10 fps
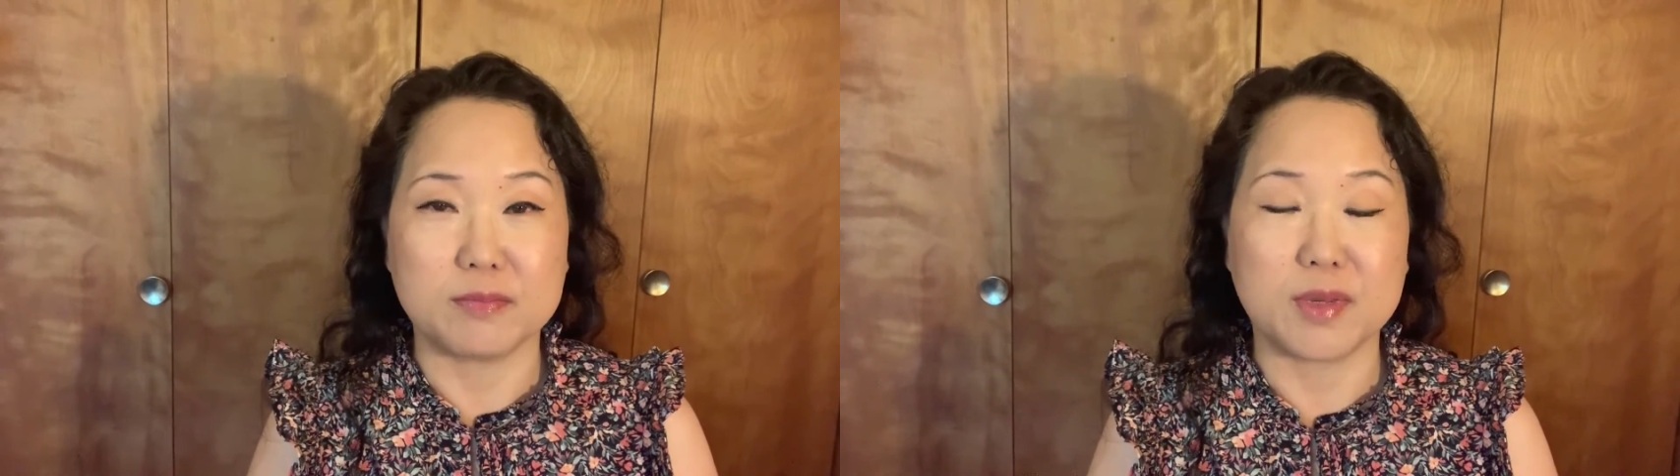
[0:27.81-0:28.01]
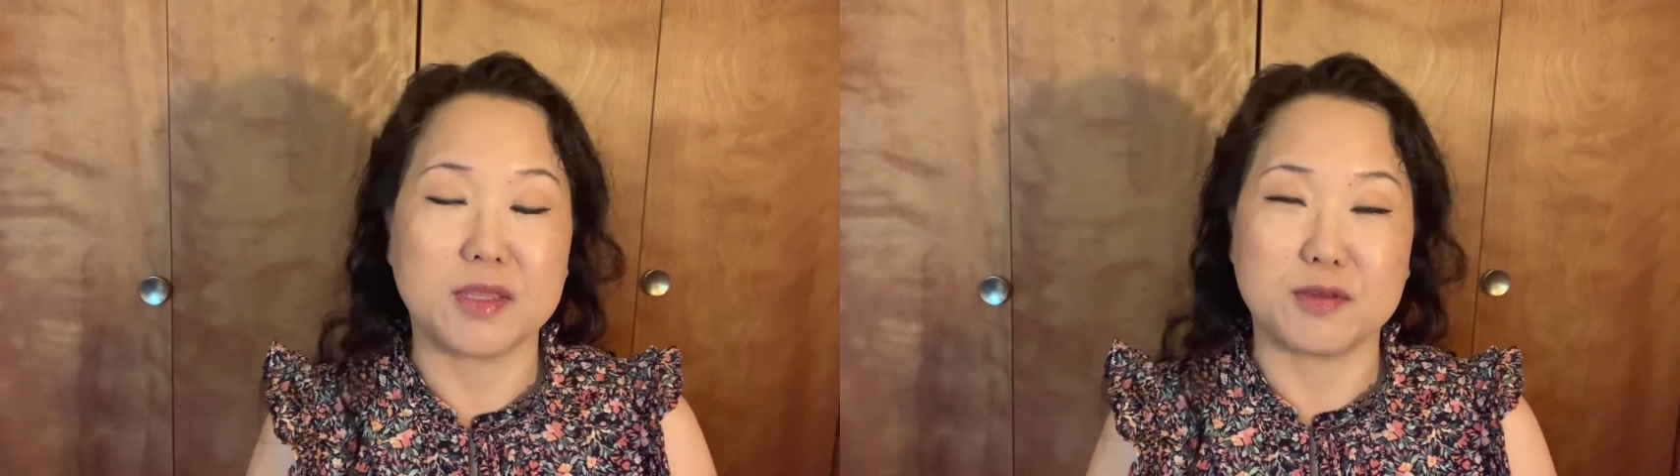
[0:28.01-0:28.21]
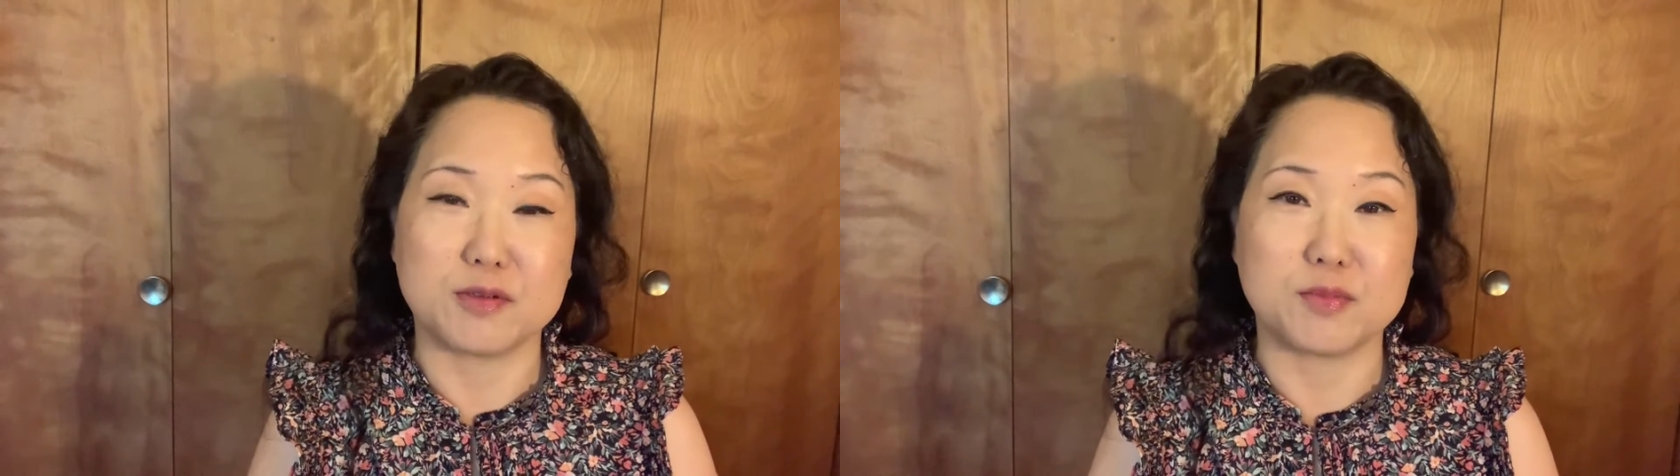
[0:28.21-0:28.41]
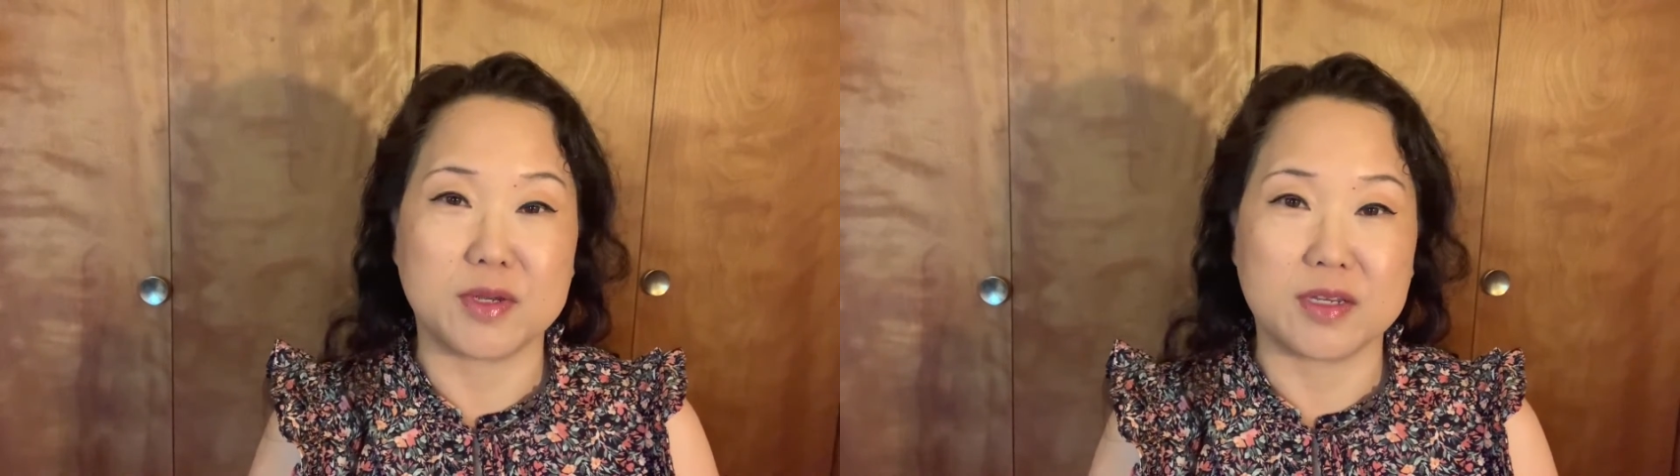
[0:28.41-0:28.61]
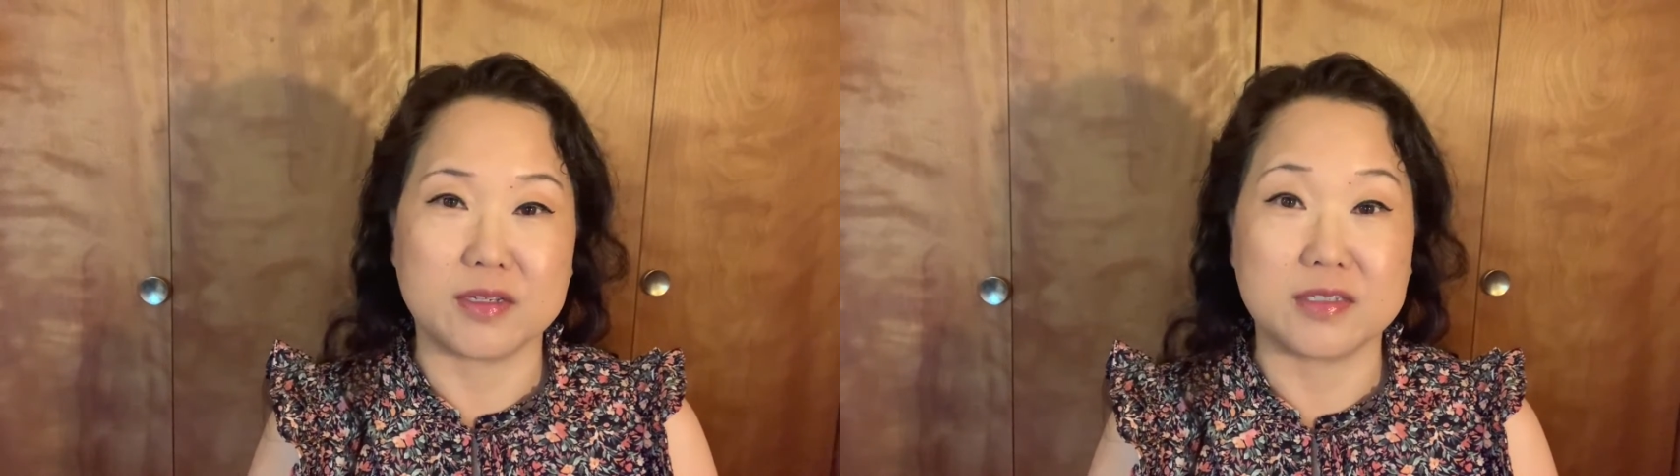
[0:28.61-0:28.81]
Matthew's
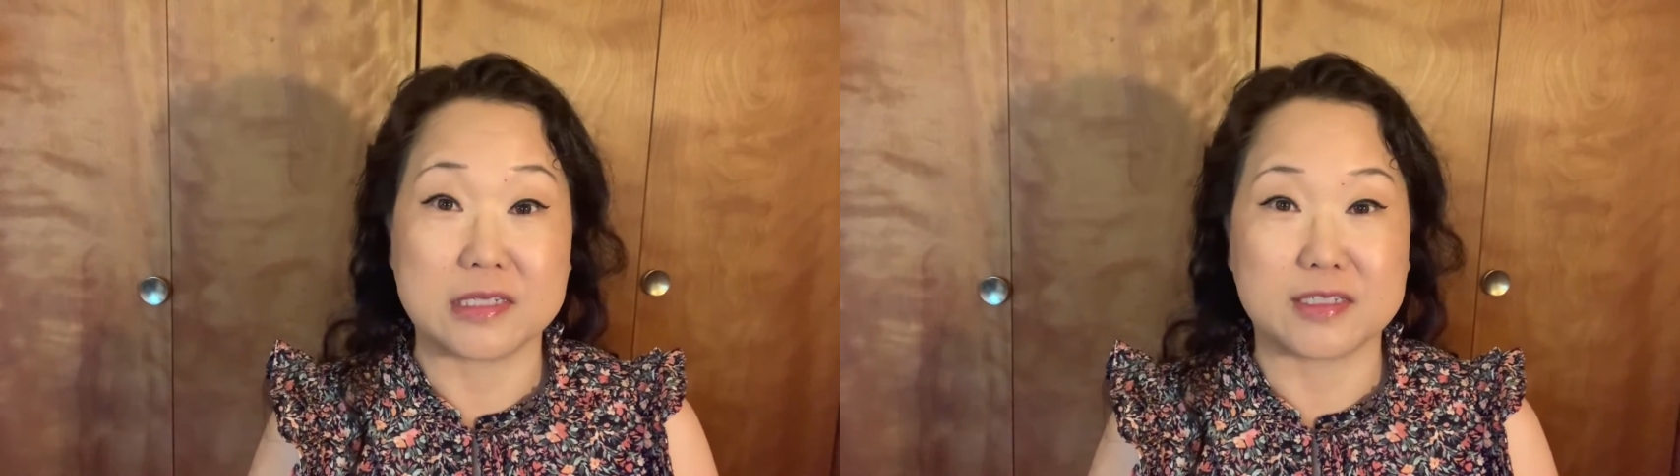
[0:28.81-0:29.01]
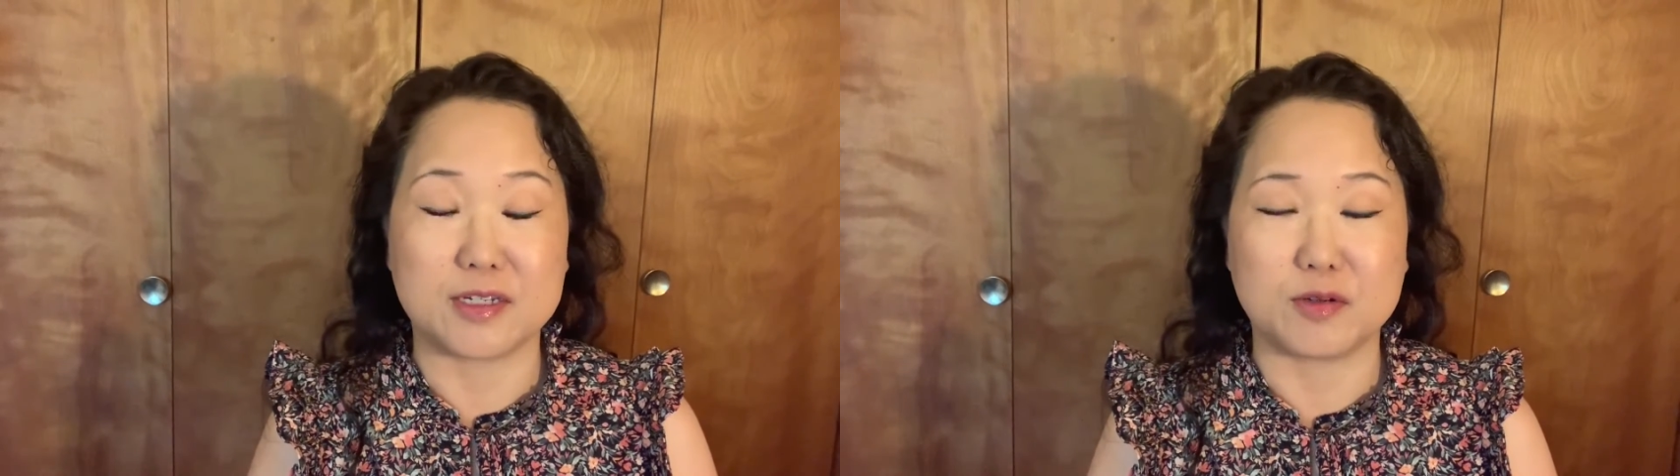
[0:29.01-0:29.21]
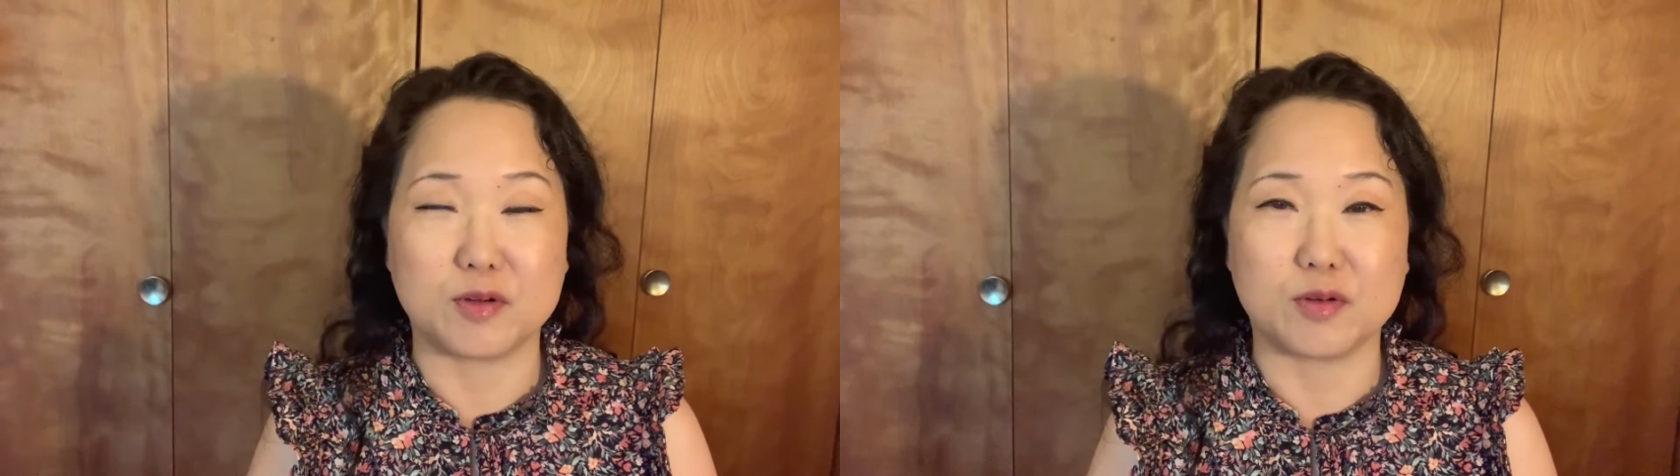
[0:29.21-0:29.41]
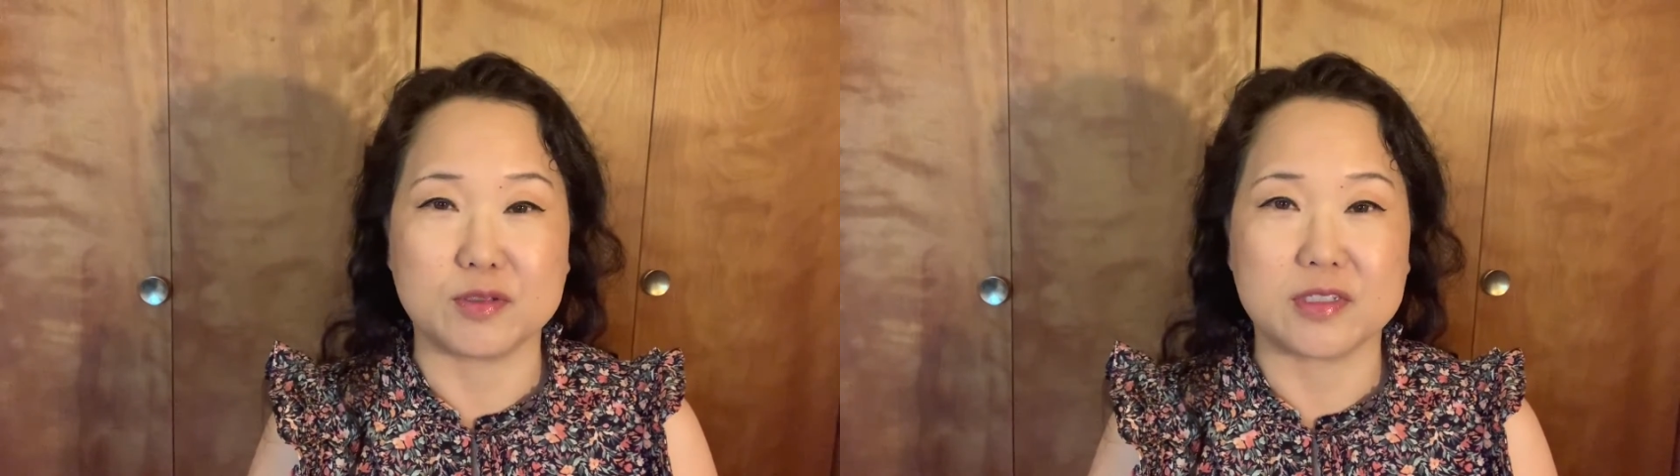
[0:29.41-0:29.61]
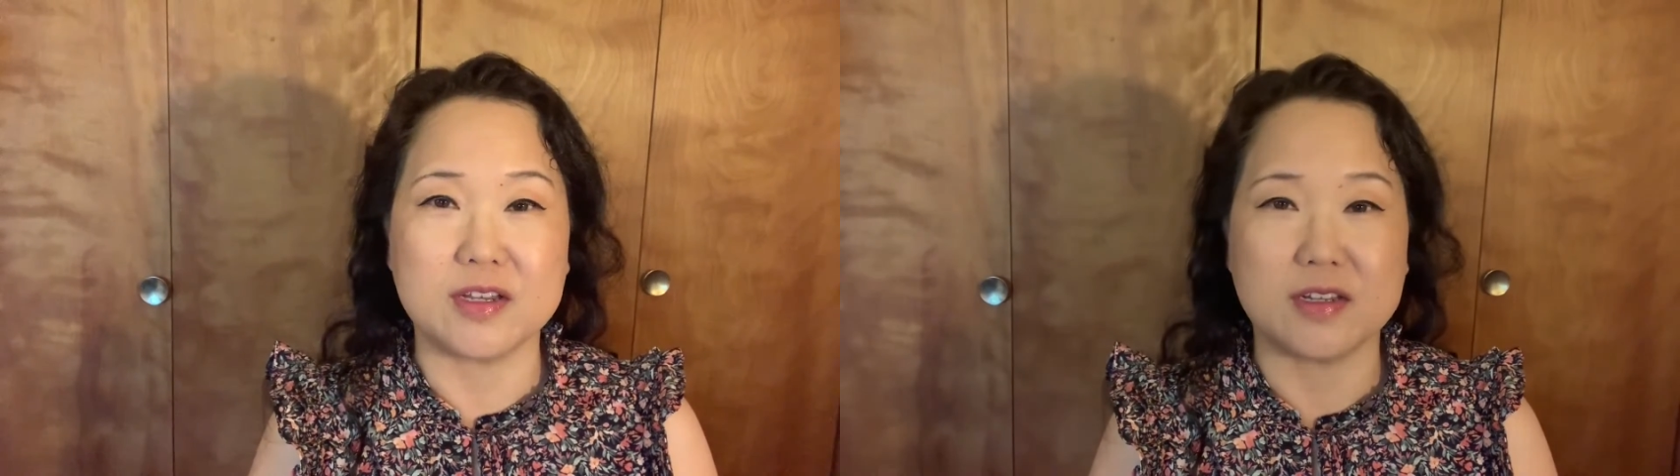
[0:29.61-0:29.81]
my 16 year
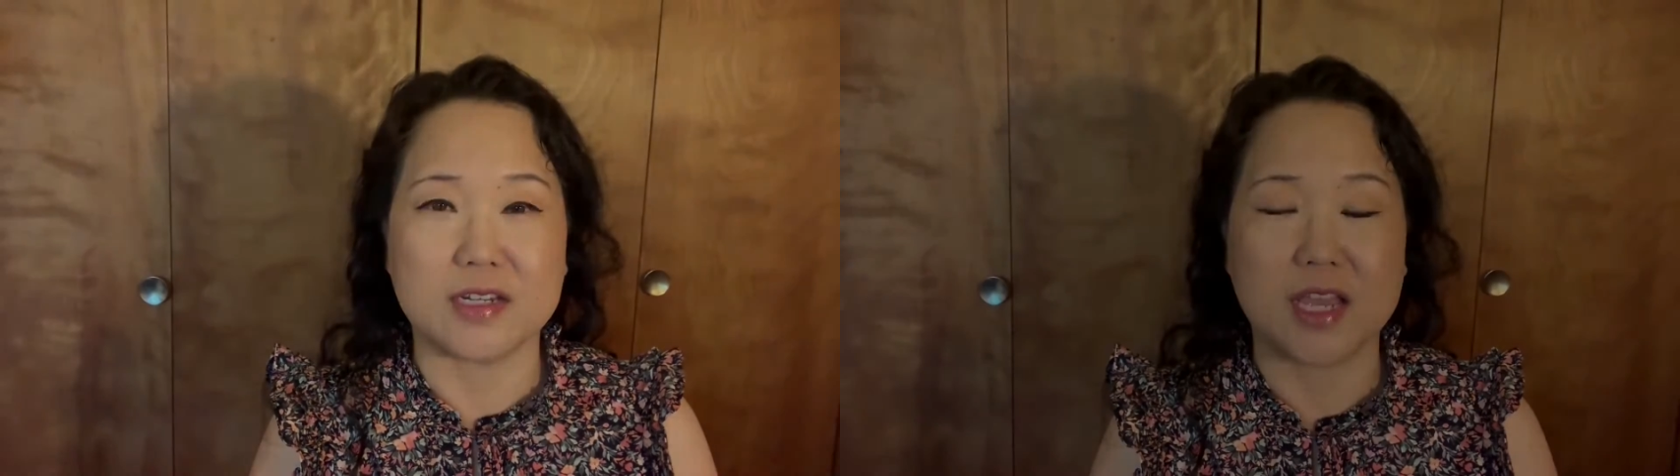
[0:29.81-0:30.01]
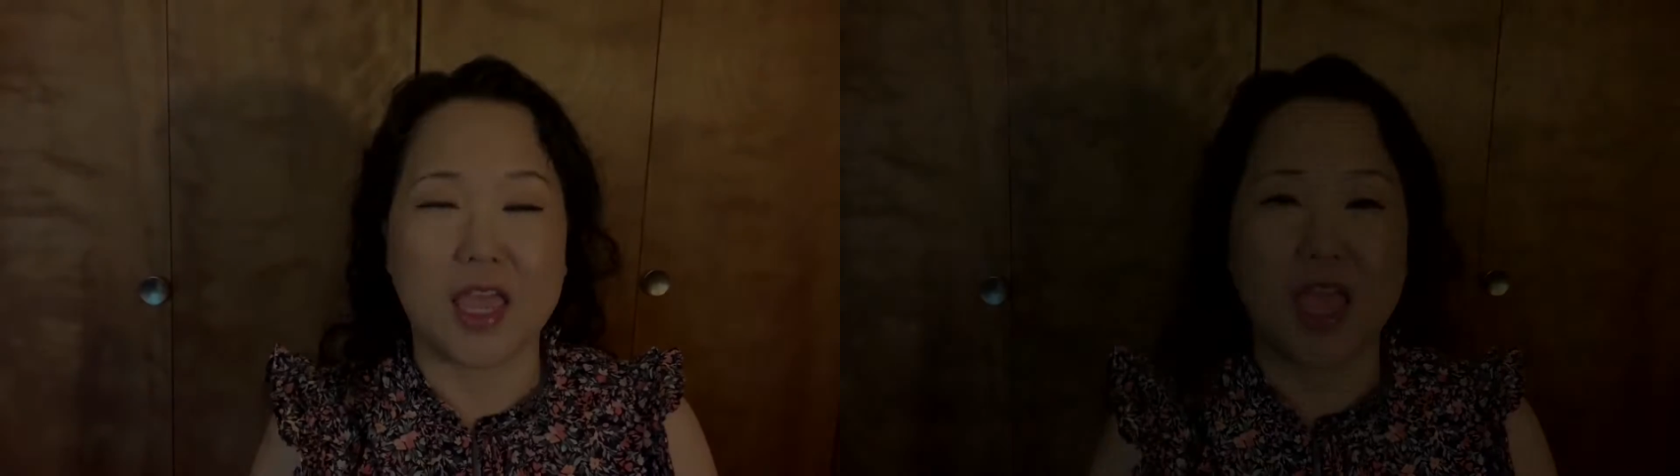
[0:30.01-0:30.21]
old son.